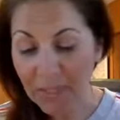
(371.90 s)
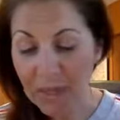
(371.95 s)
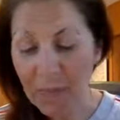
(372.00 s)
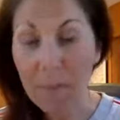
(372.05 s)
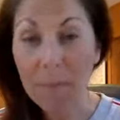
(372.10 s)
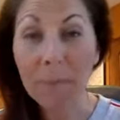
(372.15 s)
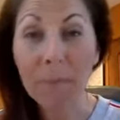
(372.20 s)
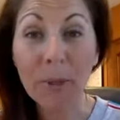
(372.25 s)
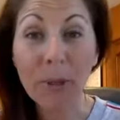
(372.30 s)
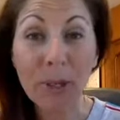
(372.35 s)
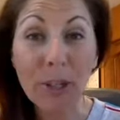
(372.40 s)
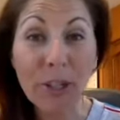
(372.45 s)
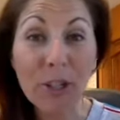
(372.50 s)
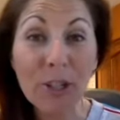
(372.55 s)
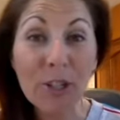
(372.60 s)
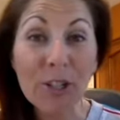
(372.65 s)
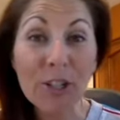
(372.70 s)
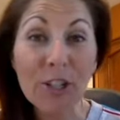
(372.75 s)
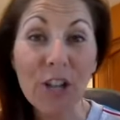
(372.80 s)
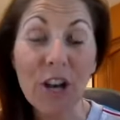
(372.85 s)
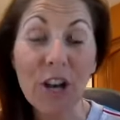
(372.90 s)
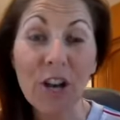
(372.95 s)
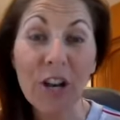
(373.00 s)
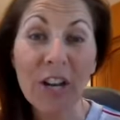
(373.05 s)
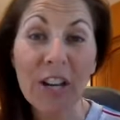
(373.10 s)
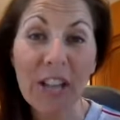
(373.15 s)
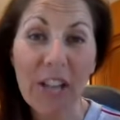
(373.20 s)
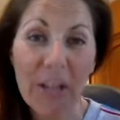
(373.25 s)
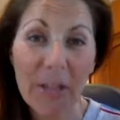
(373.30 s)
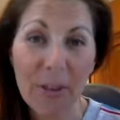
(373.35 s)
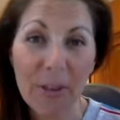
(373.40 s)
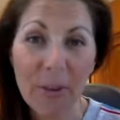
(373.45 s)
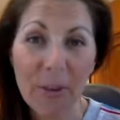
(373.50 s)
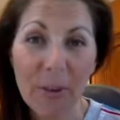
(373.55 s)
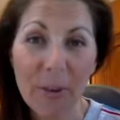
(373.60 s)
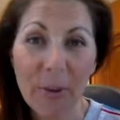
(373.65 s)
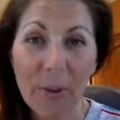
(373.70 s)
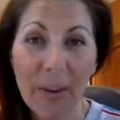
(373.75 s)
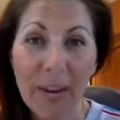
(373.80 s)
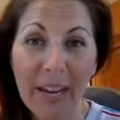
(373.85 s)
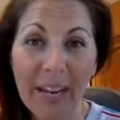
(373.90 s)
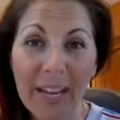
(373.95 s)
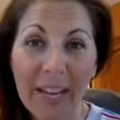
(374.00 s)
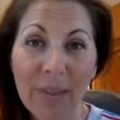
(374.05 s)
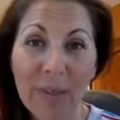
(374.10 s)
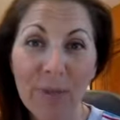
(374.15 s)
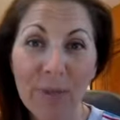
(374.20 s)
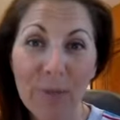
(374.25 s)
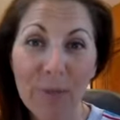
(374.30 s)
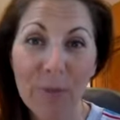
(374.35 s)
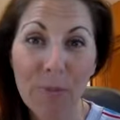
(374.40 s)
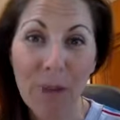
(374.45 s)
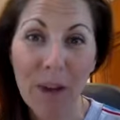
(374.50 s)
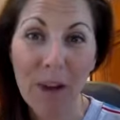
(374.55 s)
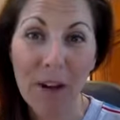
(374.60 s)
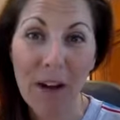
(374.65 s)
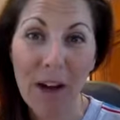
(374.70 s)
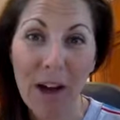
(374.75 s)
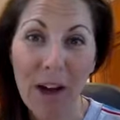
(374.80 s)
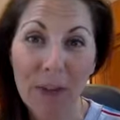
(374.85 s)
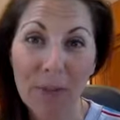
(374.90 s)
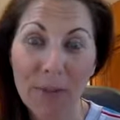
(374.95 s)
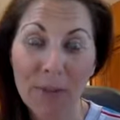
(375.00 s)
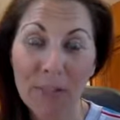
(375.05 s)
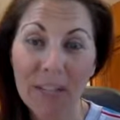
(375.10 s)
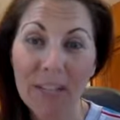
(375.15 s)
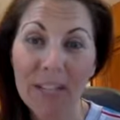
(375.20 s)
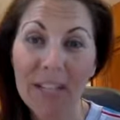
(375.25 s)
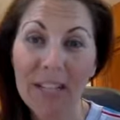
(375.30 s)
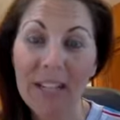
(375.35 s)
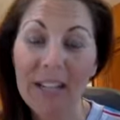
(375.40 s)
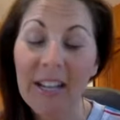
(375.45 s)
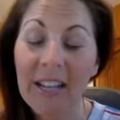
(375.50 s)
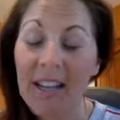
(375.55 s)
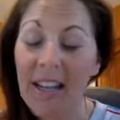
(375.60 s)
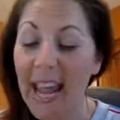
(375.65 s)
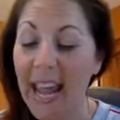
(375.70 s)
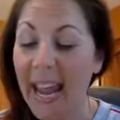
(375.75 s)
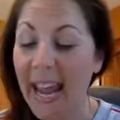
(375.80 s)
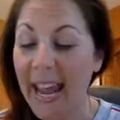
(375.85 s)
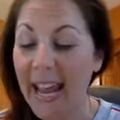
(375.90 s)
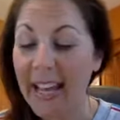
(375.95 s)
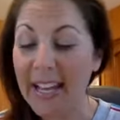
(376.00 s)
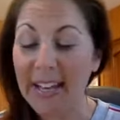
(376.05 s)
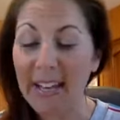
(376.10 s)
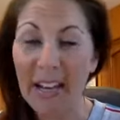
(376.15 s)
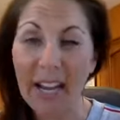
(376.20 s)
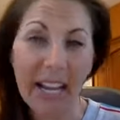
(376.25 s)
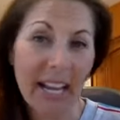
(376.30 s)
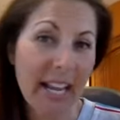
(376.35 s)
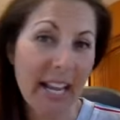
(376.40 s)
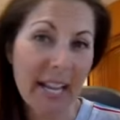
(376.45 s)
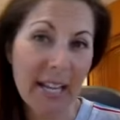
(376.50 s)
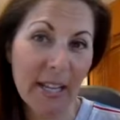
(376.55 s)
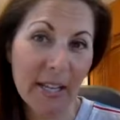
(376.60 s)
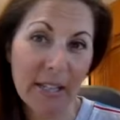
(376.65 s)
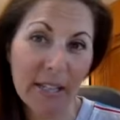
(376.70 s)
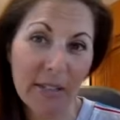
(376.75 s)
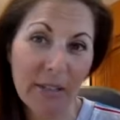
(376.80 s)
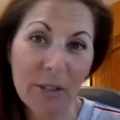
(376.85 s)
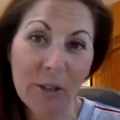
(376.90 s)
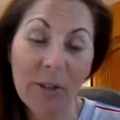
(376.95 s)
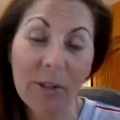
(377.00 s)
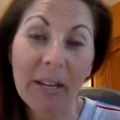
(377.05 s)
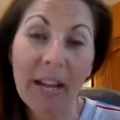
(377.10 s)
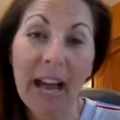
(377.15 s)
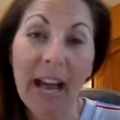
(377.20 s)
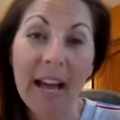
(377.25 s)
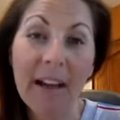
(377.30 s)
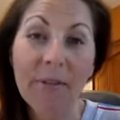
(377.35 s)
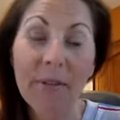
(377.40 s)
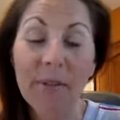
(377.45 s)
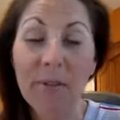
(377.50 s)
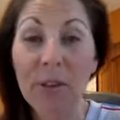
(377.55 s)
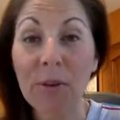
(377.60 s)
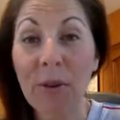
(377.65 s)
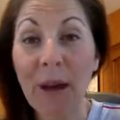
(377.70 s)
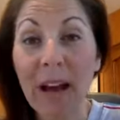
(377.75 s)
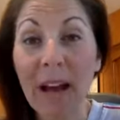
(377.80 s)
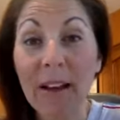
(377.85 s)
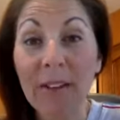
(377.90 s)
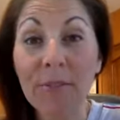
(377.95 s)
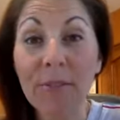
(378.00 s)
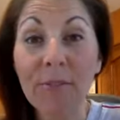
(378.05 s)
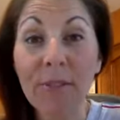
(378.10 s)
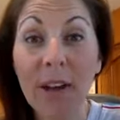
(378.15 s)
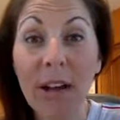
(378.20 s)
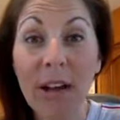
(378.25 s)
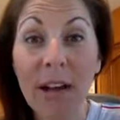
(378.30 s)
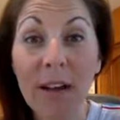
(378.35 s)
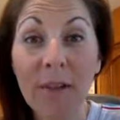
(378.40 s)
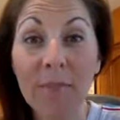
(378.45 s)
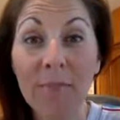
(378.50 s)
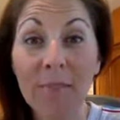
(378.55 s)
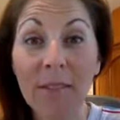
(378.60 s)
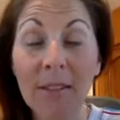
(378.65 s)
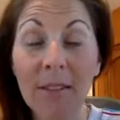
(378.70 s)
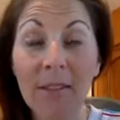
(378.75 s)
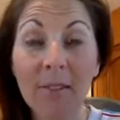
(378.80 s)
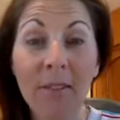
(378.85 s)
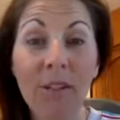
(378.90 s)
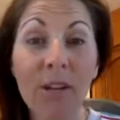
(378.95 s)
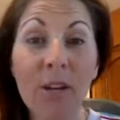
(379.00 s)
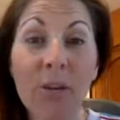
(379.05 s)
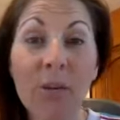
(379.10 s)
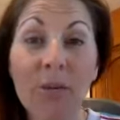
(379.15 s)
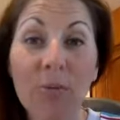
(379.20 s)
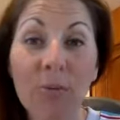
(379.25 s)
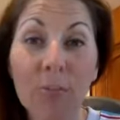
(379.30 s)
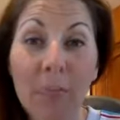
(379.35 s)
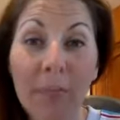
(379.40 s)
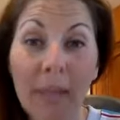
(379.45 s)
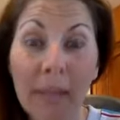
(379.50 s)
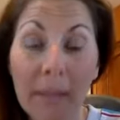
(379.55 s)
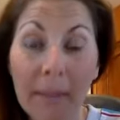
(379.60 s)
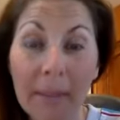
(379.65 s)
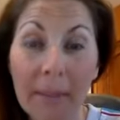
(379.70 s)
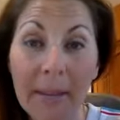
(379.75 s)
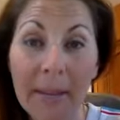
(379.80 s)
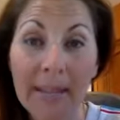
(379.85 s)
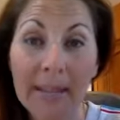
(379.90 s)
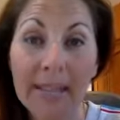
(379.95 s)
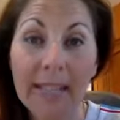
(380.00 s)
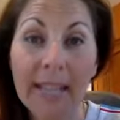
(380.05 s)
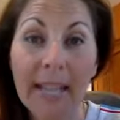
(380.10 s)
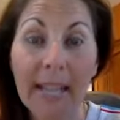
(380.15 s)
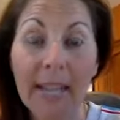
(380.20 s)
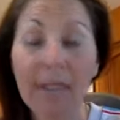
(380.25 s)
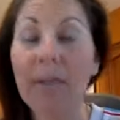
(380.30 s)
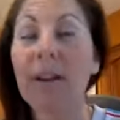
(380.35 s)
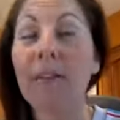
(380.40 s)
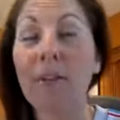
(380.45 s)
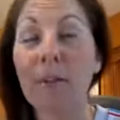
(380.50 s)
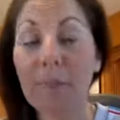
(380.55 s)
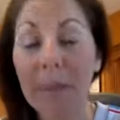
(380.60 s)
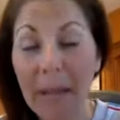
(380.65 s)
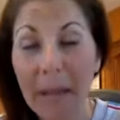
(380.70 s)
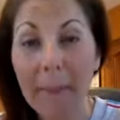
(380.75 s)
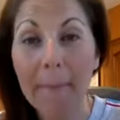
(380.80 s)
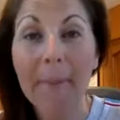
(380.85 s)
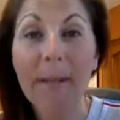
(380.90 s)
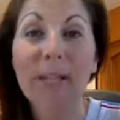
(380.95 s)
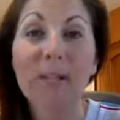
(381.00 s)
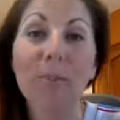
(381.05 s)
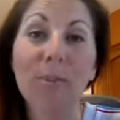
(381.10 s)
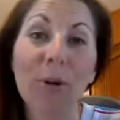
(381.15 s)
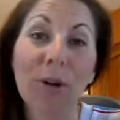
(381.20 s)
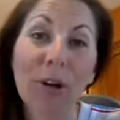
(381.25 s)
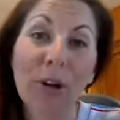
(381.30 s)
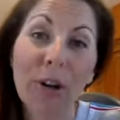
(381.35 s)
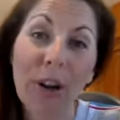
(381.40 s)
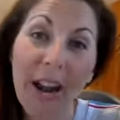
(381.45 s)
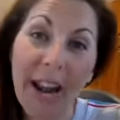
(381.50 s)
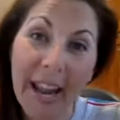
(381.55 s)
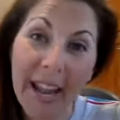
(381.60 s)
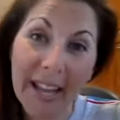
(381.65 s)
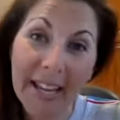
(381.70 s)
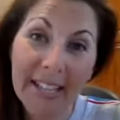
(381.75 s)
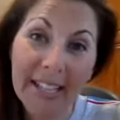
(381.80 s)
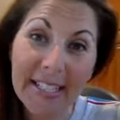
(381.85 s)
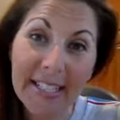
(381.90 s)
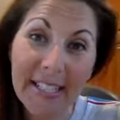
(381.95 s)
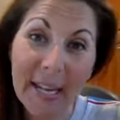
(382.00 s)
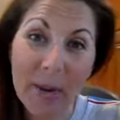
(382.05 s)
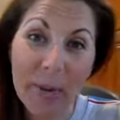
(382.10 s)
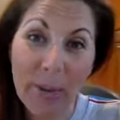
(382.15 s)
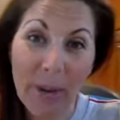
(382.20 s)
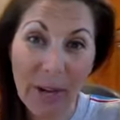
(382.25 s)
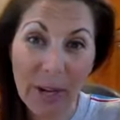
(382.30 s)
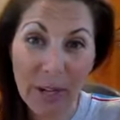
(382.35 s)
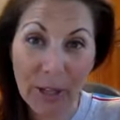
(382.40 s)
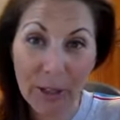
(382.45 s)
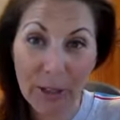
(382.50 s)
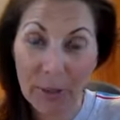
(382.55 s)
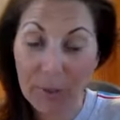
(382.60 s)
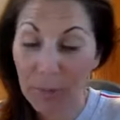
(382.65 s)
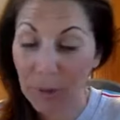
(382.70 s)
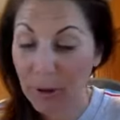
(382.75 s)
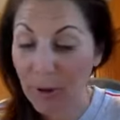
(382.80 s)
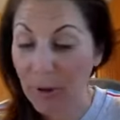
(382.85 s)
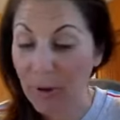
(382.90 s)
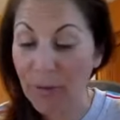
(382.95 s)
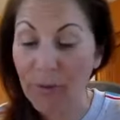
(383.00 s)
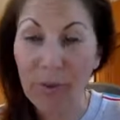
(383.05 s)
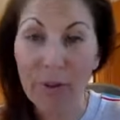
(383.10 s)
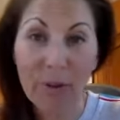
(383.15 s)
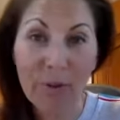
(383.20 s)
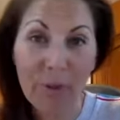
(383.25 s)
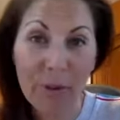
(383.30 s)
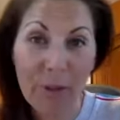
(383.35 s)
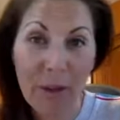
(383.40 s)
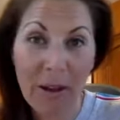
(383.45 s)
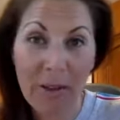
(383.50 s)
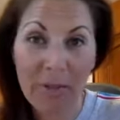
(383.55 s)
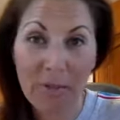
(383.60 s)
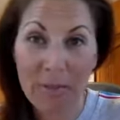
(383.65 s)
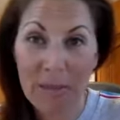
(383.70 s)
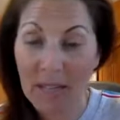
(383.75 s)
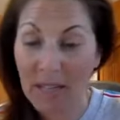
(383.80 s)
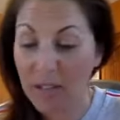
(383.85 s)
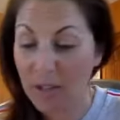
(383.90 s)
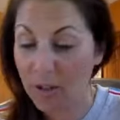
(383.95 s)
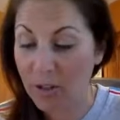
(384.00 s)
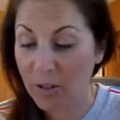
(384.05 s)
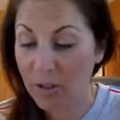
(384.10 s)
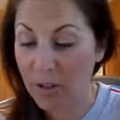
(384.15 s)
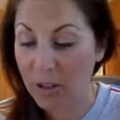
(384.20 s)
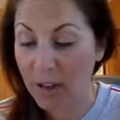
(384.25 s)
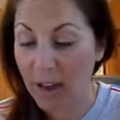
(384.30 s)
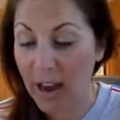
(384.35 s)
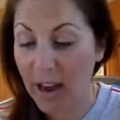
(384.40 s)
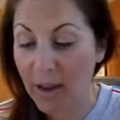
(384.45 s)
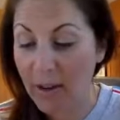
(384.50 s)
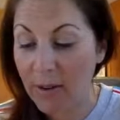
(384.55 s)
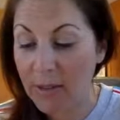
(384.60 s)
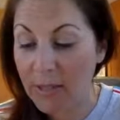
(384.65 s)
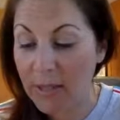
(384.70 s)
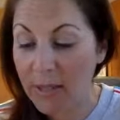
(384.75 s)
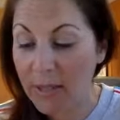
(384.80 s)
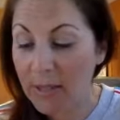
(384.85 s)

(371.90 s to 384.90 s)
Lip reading: Burgers are another great food bar option and a hit. You can have, if you have, plant-based, you can have a plant-based burger and a regular burger for if you have meat eaters in your house.